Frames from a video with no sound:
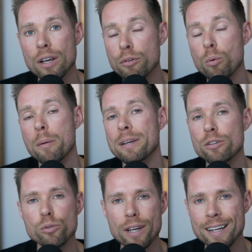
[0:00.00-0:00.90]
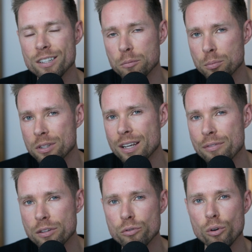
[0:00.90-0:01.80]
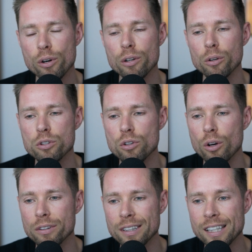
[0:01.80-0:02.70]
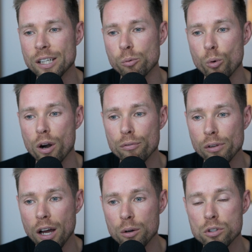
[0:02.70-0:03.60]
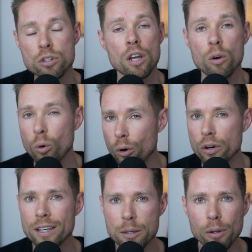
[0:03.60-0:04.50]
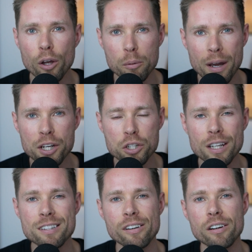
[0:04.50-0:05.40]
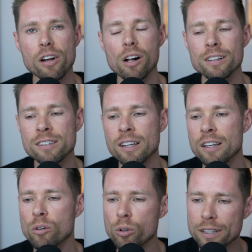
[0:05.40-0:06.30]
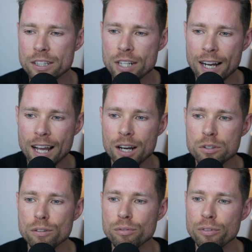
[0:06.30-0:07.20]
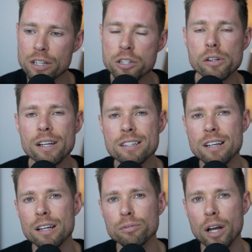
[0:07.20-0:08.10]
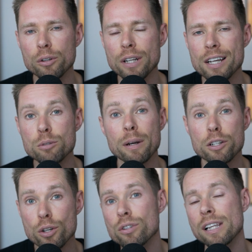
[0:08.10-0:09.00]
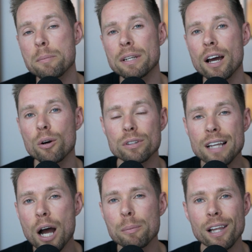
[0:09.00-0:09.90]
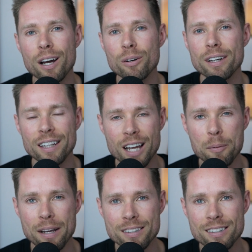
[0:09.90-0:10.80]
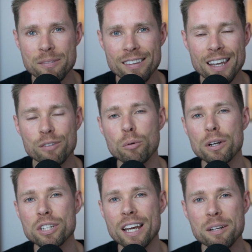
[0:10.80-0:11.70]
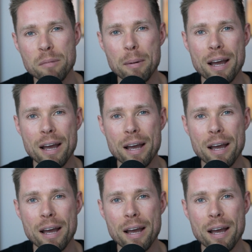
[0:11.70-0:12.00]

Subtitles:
So if you want me to create some specific tutorials on the workflows or email automation as they're called, or the checkouts feature inside Flodesk, make sure to let me know down below in the comments. Thank you for watching. Bye